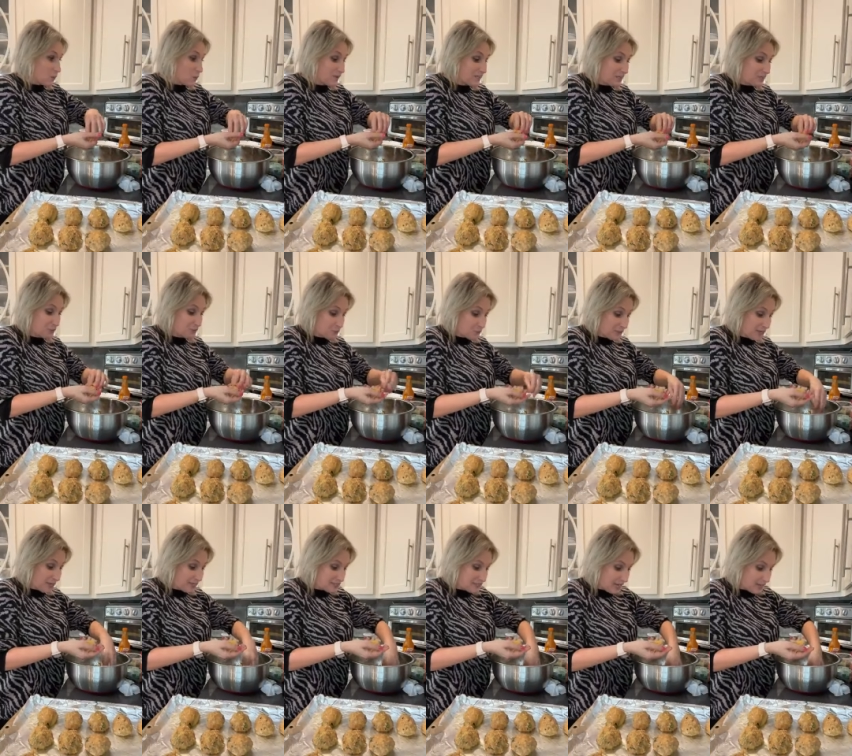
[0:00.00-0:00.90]
We did
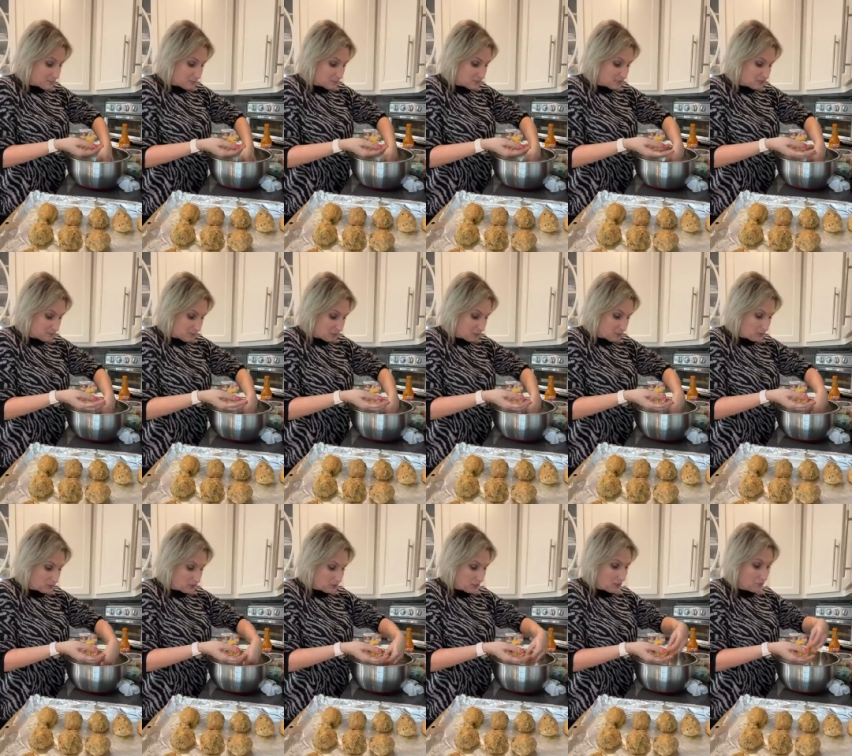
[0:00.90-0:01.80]
3
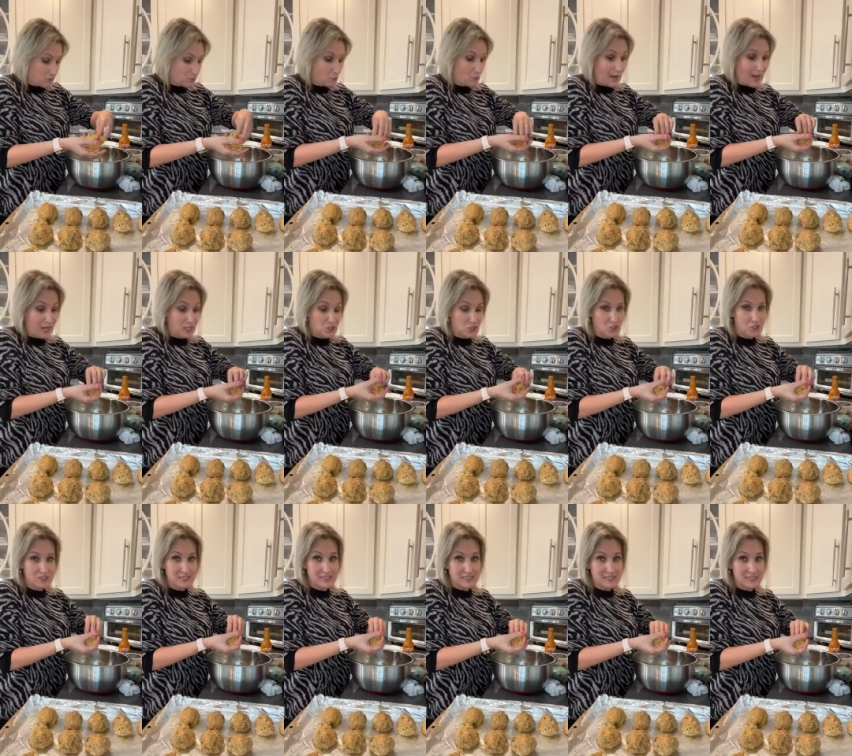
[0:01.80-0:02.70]
tablespoons of
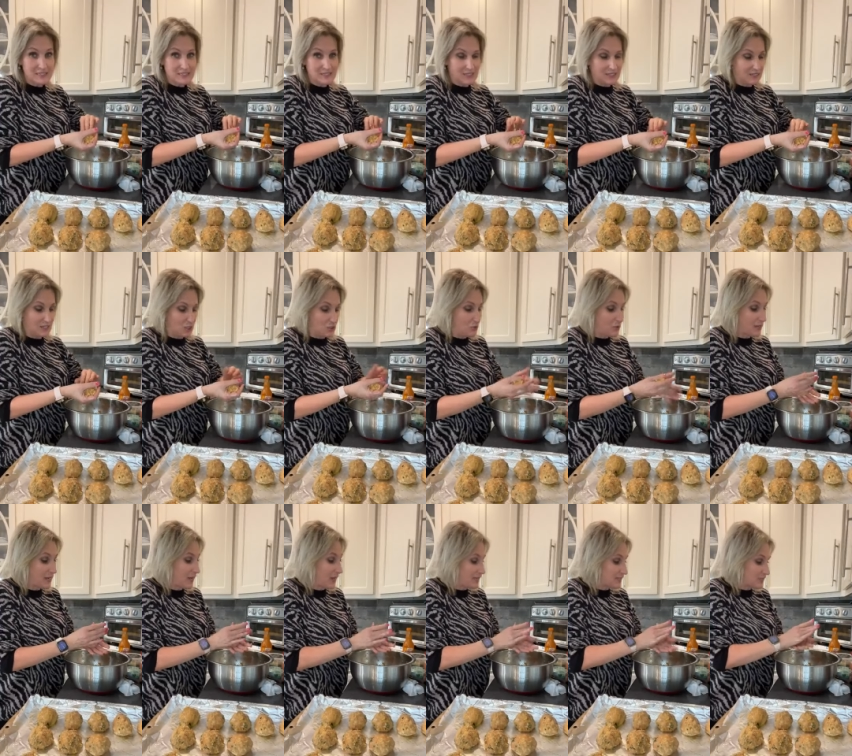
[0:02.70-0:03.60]
ranch seasoning. Now
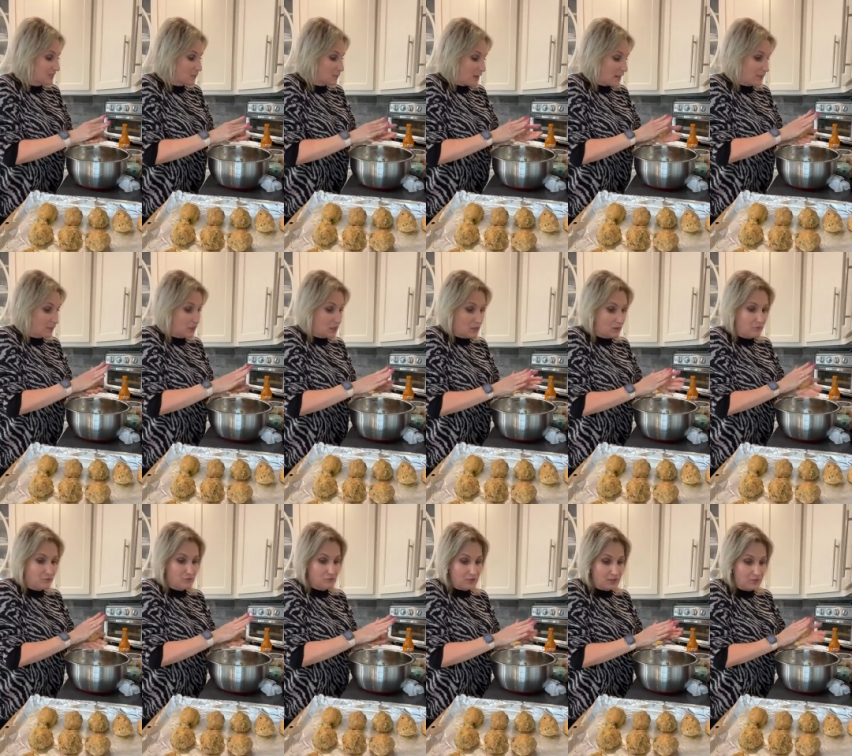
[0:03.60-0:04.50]
you guys know I
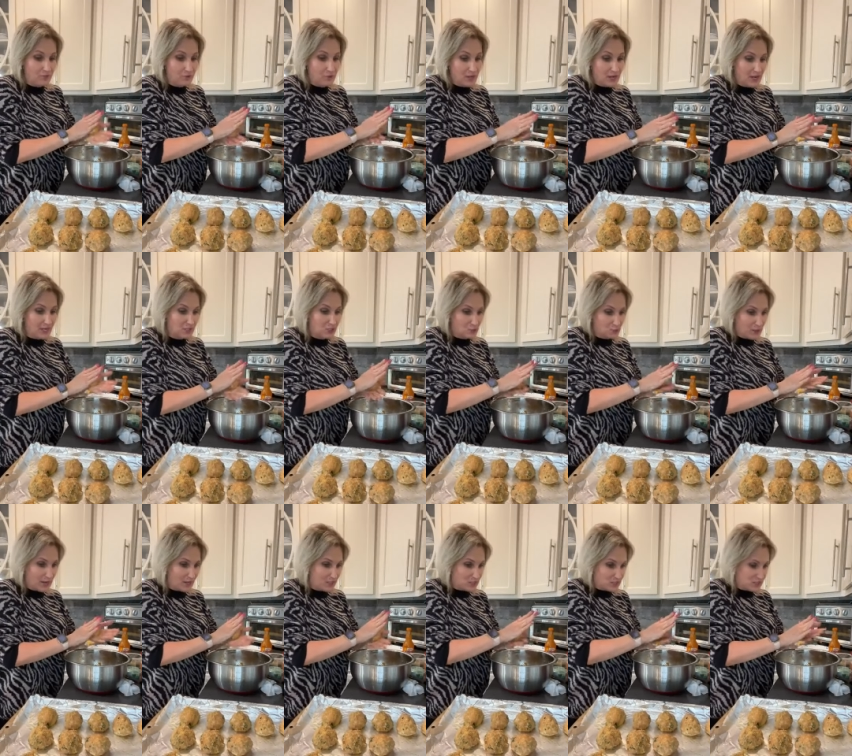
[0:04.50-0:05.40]
love Flavor God's
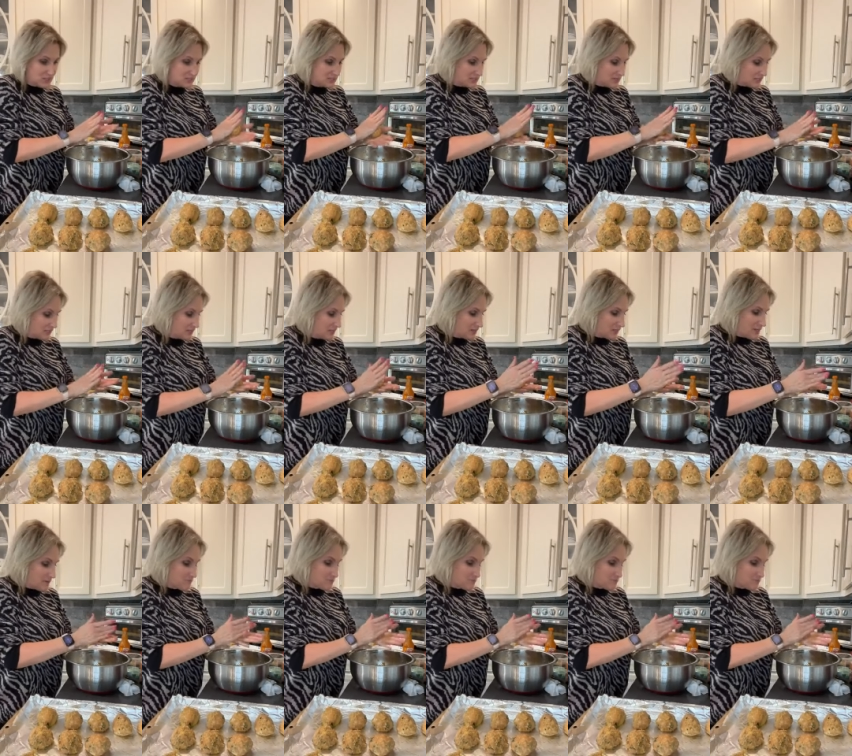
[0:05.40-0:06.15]
ranch seasoning.